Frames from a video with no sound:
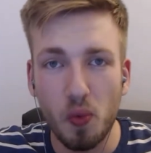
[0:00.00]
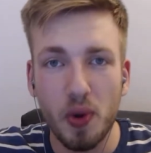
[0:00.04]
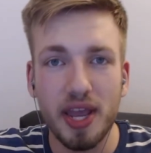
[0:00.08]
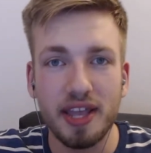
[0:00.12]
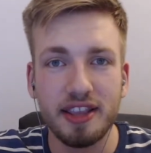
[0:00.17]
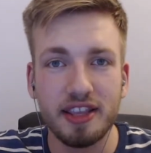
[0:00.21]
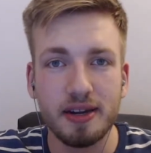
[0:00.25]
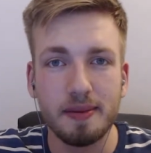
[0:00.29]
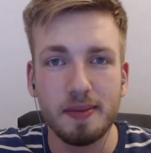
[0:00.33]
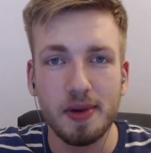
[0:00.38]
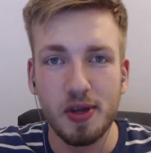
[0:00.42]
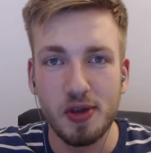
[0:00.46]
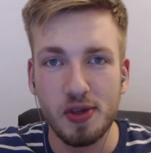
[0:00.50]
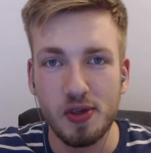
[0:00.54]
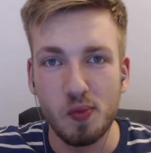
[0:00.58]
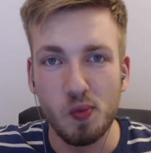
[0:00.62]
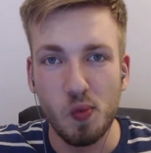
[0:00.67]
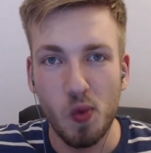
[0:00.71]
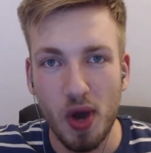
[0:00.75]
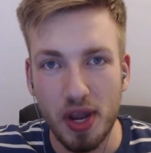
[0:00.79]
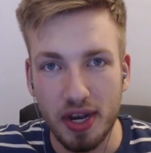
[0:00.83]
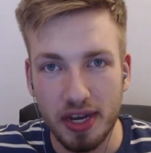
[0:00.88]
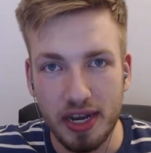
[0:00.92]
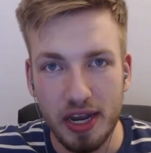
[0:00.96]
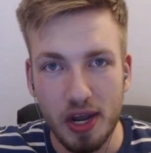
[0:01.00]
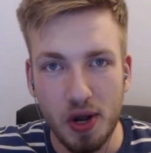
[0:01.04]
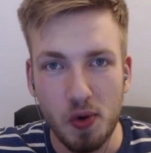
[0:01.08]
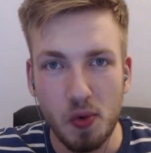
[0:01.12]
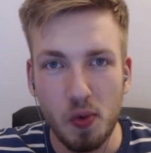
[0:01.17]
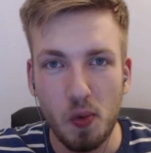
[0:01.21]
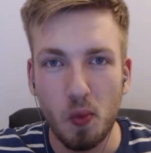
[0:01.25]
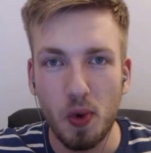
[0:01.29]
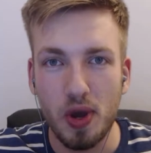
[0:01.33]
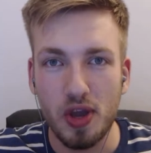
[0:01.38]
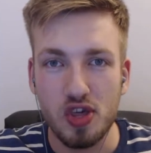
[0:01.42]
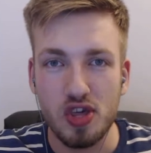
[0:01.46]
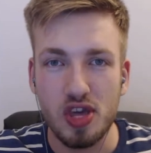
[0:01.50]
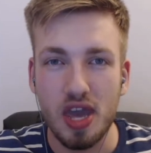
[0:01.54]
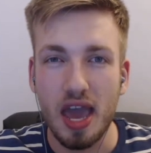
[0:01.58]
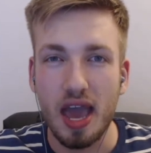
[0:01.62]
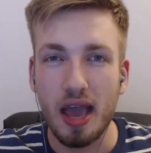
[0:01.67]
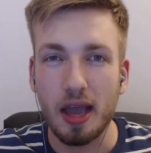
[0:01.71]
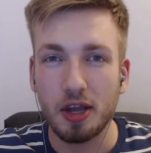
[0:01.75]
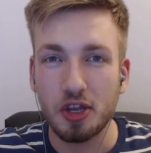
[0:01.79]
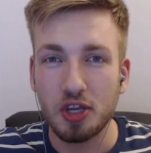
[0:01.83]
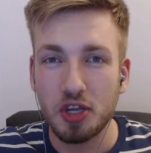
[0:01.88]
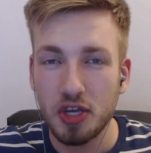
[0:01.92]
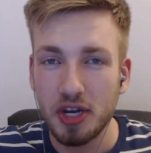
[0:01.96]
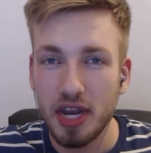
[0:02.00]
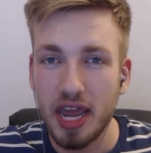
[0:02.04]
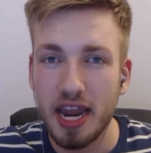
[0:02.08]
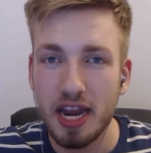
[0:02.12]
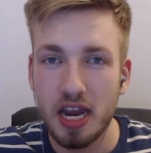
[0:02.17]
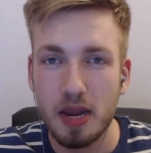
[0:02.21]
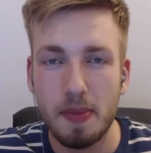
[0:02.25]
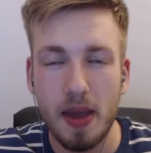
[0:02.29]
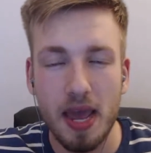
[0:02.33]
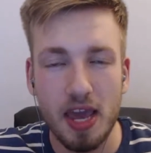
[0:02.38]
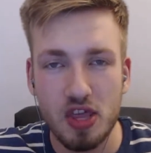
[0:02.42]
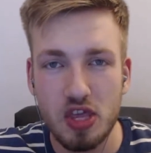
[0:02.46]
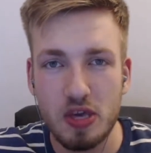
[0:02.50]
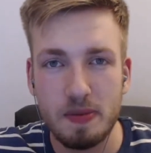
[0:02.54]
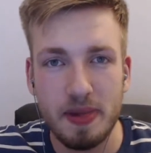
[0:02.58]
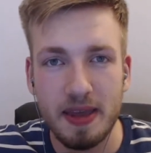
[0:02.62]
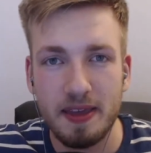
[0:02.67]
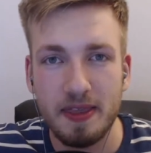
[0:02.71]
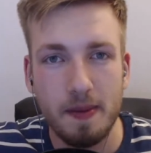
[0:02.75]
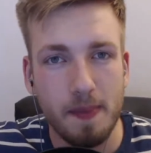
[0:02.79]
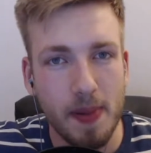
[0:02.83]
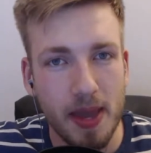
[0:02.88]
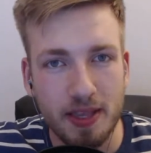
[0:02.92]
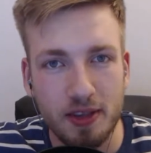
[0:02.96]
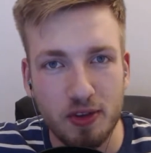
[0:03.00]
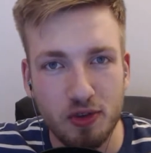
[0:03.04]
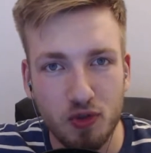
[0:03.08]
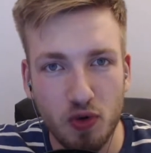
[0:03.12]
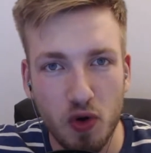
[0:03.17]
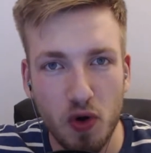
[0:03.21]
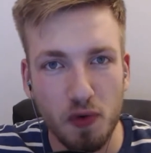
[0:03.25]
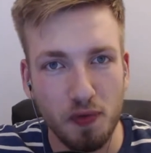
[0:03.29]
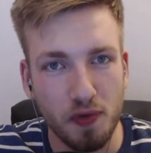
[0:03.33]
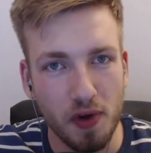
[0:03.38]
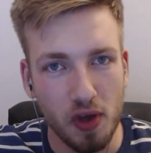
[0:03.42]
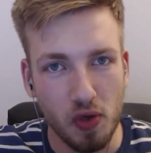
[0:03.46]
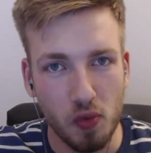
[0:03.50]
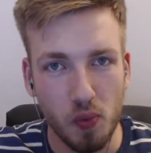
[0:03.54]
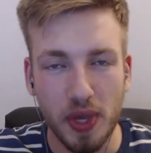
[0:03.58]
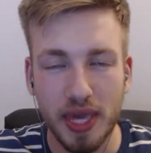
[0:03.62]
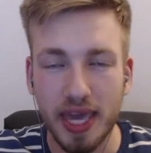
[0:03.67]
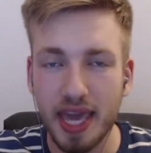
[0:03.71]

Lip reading: We ended up losing 1-0, which could end up actually being the better draw for us.